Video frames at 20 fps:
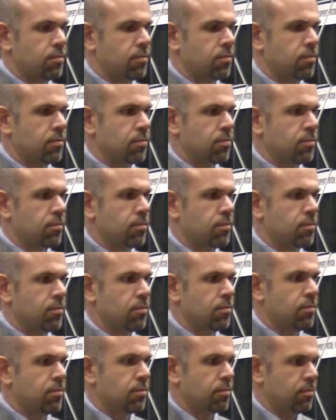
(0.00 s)

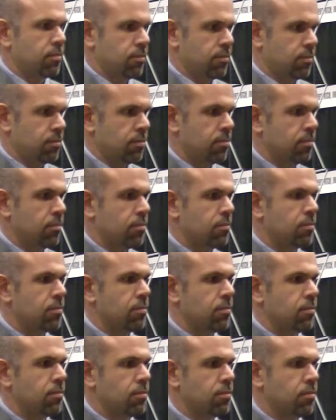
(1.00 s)

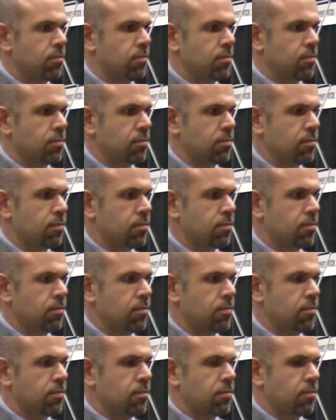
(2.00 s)

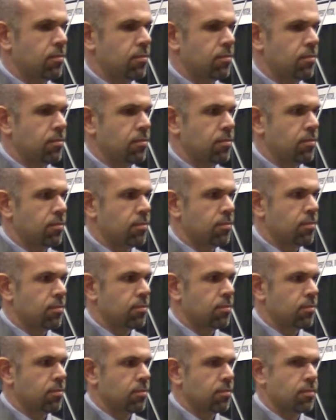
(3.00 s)

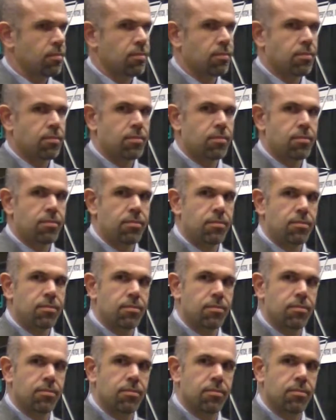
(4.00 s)

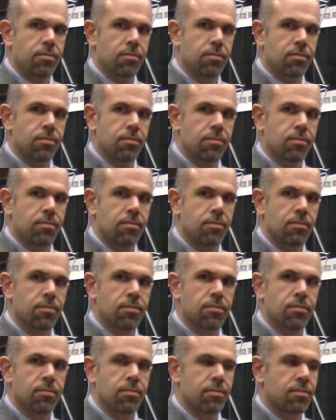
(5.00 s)

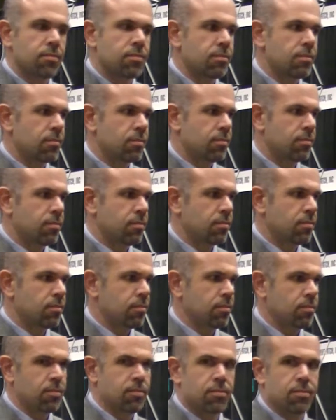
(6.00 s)

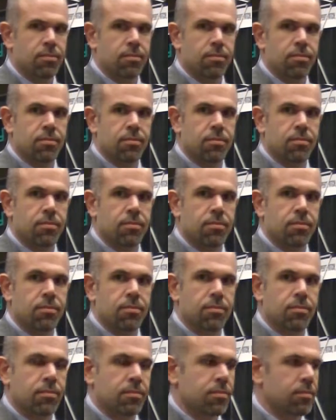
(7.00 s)

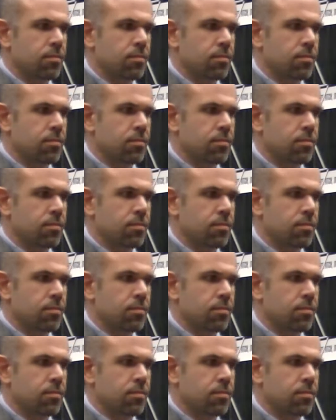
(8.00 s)
(silent)